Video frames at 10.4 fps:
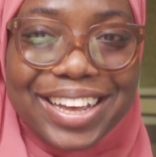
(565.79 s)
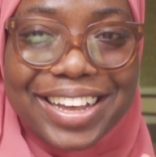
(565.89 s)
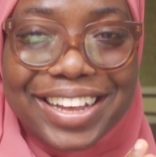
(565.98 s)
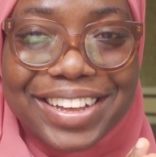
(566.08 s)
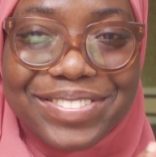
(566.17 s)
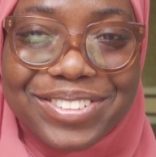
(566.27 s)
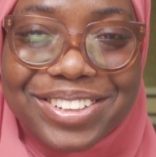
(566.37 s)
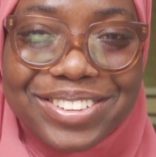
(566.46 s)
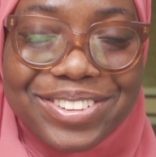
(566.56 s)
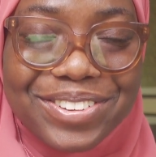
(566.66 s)
I'm
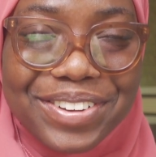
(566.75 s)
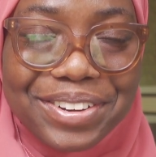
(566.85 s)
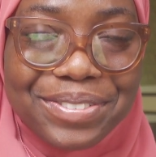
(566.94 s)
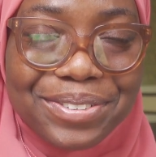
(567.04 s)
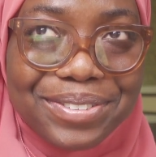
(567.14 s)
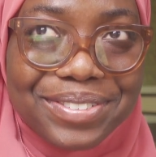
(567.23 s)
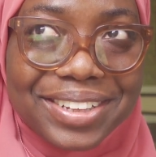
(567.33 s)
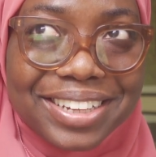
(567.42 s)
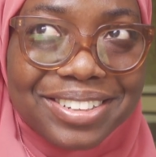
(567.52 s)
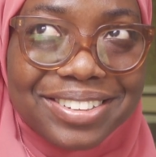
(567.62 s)
just so grateful
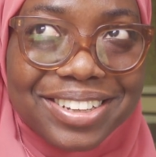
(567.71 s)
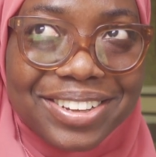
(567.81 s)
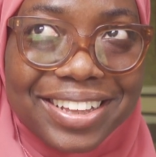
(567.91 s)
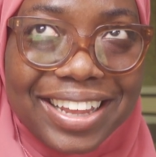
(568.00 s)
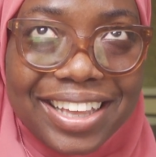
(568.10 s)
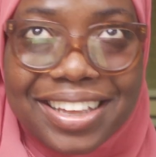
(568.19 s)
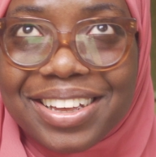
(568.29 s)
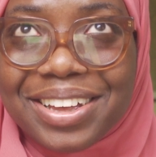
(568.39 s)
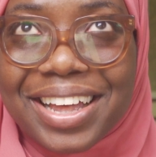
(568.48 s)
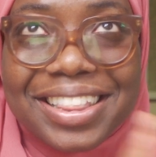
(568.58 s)
that I
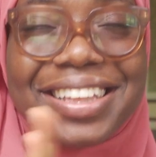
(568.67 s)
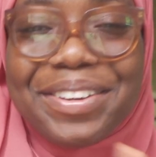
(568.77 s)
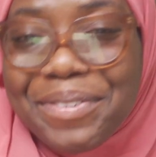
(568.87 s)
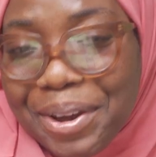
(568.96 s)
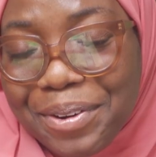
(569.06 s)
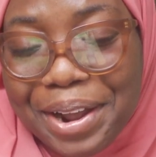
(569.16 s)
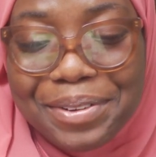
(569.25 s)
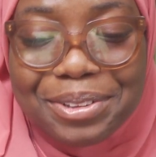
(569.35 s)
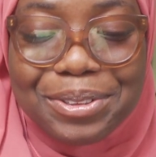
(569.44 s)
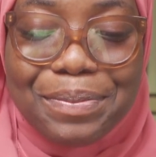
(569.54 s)
think it went quite
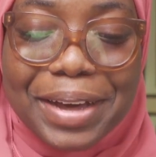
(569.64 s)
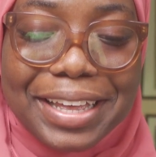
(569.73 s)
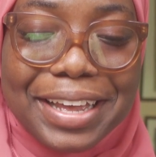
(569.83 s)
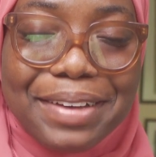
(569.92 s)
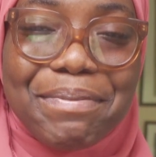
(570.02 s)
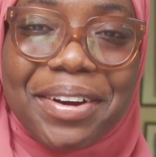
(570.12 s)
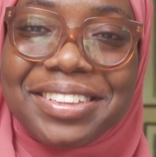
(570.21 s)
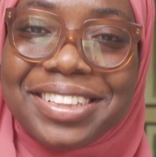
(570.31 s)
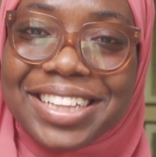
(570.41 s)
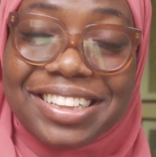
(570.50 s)
well. So my
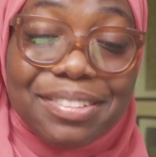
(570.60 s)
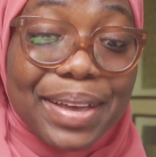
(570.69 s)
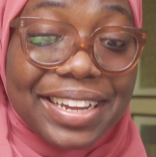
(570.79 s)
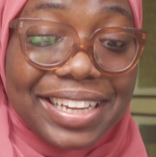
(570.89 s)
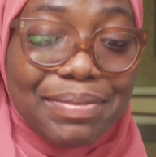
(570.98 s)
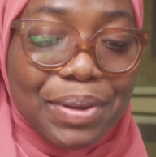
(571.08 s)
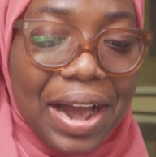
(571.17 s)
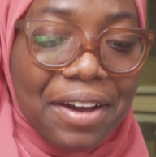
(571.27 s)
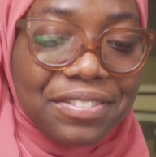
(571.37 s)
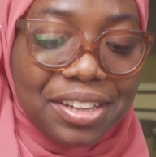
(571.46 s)
boss sent me an email
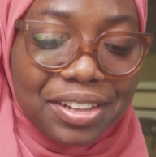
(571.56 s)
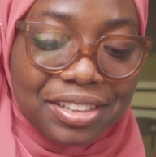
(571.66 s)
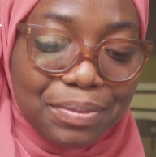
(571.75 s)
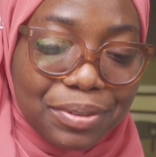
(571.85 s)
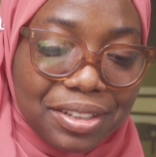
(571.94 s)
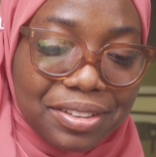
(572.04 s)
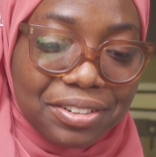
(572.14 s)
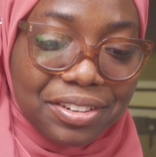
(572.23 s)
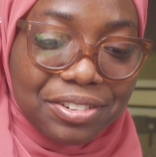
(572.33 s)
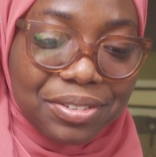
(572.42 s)
after the
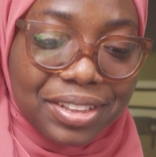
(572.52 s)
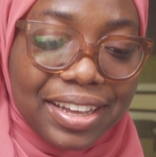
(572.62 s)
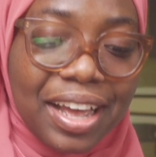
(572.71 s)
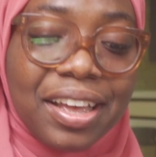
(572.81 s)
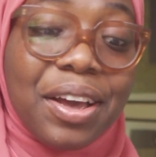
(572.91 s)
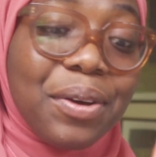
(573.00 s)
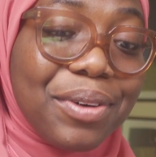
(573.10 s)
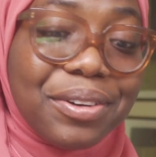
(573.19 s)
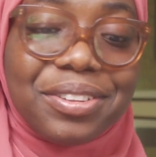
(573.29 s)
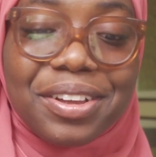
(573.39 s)
presentation. She was like,
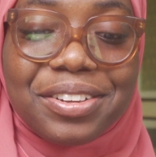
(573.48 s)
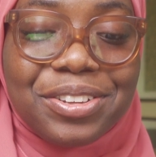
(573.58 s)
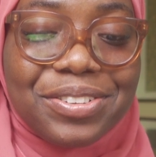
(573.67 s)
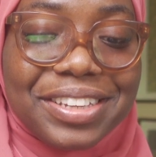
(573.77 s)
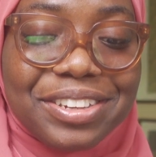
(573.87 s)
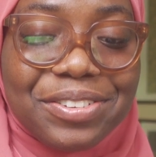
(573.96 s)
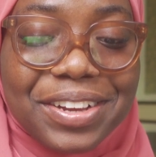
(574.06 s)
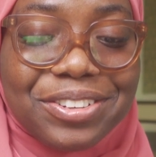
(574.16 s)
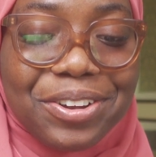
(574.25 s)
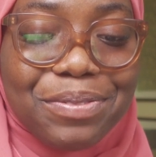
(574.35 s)
well done, you did a
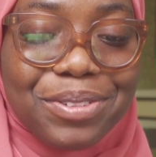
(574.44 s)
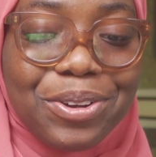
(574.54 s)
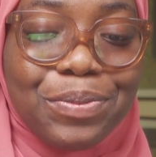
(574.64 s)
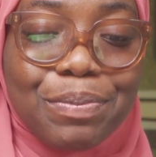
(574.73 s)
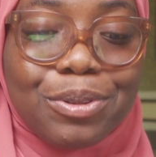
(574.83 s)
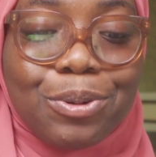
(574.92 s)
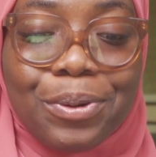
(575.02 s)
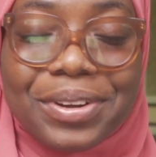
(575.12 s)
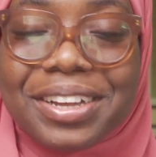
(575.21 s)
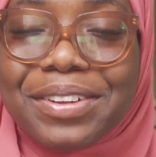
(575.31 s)
great job in your big
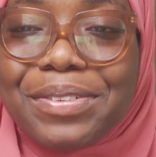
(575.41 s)
talk.